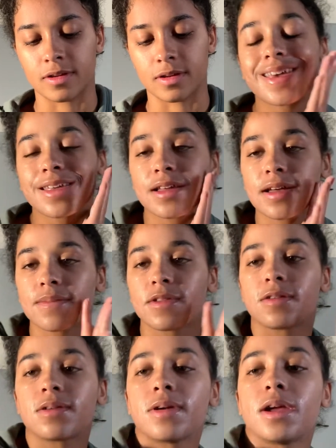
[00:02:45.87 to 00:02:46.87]
The that I'm
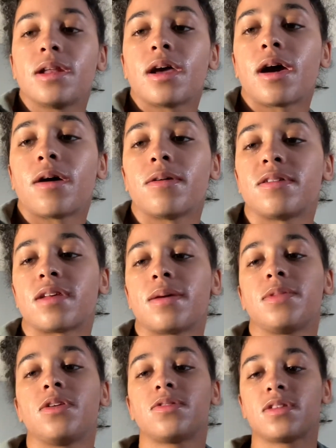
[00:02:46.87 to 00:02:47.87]
doing right now is I'm
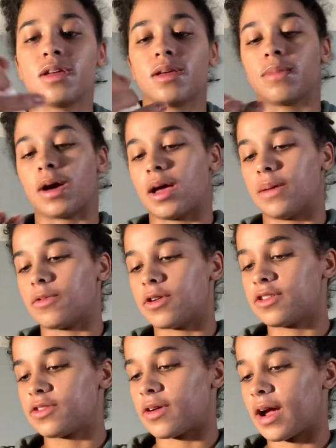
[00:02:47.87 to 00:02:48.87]
using my
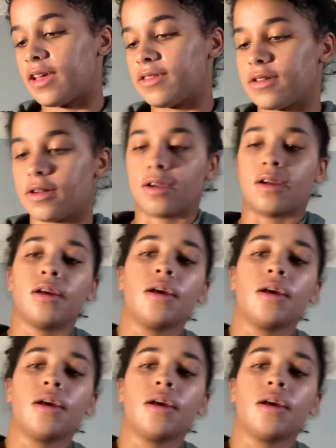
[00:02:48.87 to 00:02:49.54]
moisturizer,